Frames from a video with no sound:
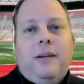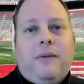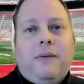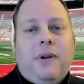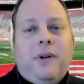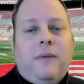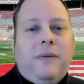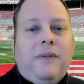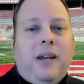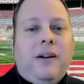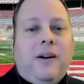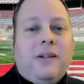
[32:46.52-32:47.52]

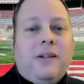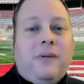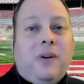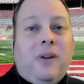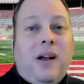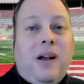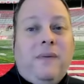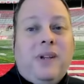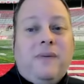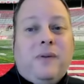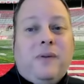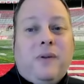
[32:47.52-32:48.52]
358 yards of total
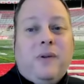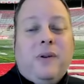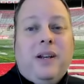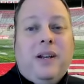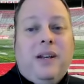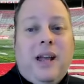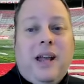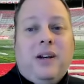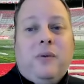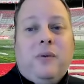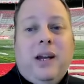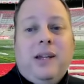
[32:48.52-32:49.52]
offense for Oregon,
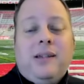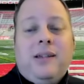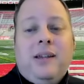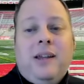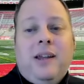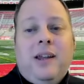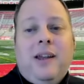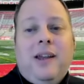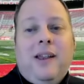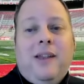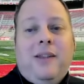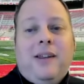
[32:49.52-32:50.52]
not great.
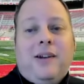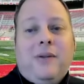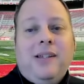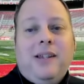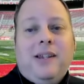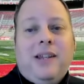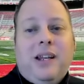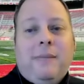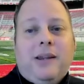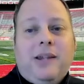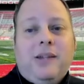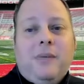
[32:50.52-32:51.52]
The crazy thing
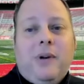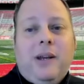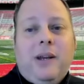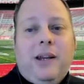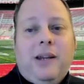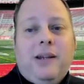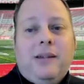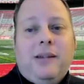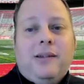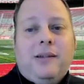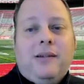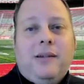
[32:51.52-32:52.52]
about this one
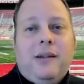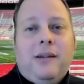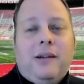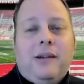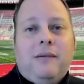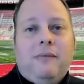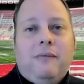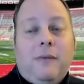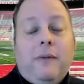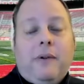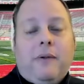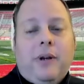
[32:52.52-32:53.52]
is like
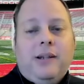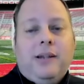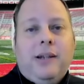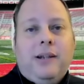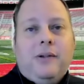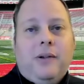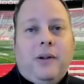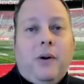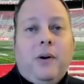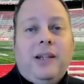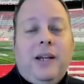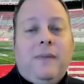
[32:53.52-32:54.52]
one of the crazy things the
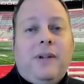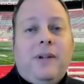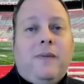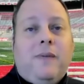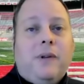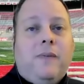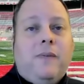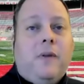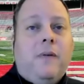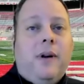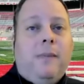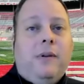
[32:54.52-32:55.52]
Oregon defense forced
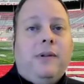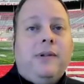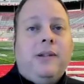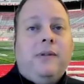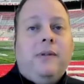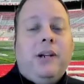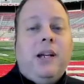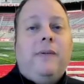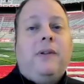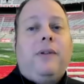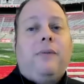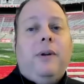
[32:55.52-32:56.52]
four fumbles,
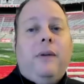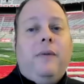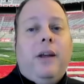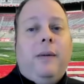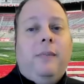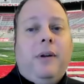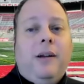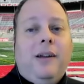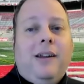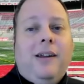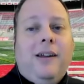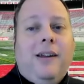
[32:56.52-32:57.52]
recovered three of them.
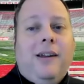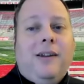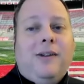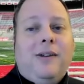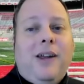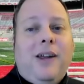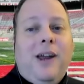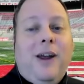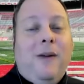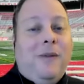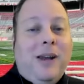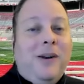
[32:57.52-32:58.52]

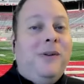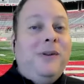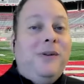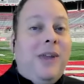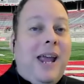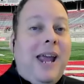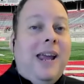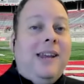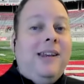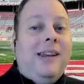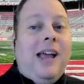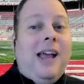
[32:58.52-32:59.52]
If they don't do that,
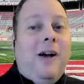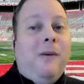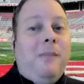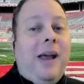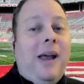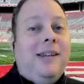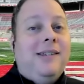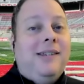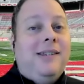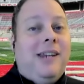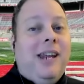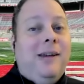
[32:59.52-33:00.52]
how bad does
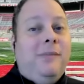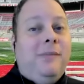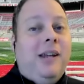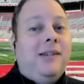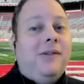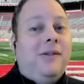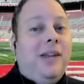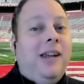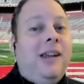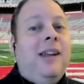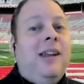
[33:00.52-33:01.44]
this game get? So they,